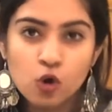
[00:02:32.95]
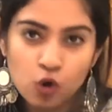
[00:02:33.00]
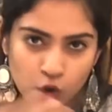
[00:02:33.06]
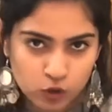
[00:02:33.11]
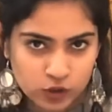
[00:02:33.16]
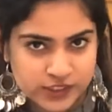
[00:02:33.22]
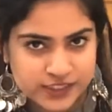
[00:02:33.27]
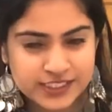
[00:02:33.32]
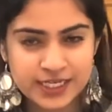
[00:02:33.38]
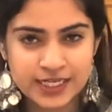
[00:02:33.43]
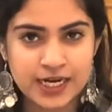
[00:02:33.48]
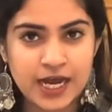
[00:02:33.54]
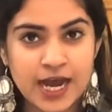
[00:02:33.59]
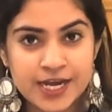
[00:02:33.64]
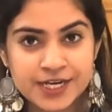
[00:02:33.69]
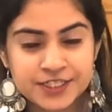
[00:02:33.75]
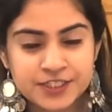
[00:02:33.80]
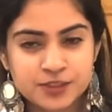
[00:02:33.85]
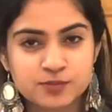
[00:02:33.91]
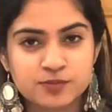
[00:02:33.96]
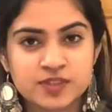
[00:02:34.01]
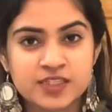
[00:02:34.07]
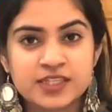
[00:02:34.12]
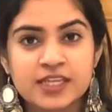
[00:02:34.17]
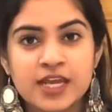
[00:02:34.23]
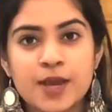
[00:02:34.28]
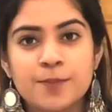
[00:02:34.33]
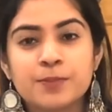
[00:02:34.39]
wholesale items,
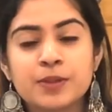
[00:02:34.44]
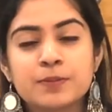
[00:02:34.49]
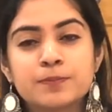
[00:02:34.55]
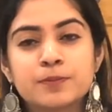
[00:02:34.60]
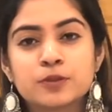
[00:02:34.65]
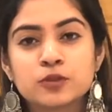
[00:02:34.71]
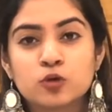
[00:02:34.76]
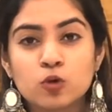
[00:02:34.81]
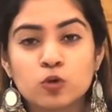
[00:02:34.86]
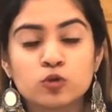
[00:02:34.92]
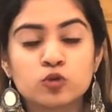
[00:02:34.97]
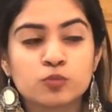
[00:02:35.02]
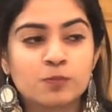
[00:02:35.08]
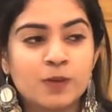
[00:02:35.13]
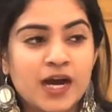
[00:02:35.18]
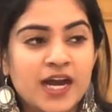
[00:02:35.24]
and there people go to